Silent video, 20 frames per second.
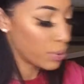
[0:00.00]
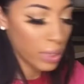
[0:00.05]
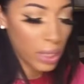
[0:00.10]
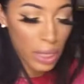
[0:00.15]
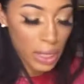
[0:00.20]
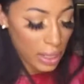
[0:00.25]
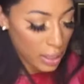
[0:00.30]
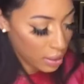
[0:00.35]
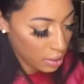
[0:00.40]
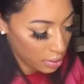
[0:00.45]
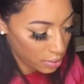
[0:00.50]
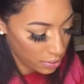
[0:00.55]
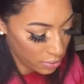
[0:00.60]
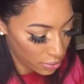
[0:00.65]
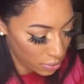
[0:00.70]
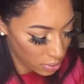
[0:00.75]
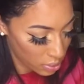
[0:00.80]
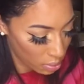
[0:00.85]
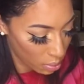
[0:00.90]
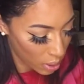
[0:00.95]
of,
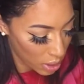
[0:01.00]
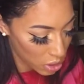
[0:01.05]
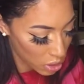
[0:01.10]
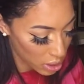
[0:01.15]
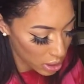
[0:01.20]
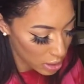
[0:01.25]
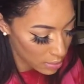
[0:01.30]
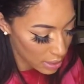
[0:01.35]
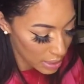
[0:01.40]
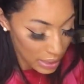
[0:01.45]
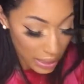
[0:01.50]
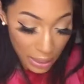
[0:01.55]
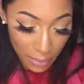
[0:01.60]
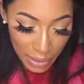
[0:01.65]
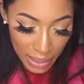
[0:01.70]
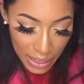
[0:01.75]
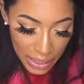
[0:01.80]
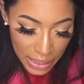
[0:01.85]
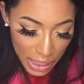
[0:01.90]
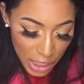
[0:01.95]
make sure this might be,
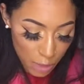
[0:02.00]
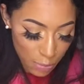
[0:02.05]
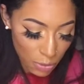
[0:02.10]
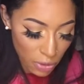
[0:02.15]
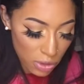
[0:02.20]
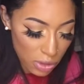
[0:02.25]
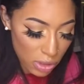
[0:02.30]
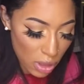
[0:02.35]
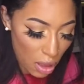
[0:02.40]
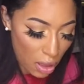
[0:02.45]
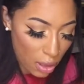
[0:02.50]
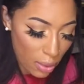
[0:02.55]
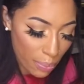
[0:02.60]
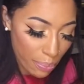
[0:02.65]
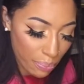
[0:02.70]
a teaspoon of salt.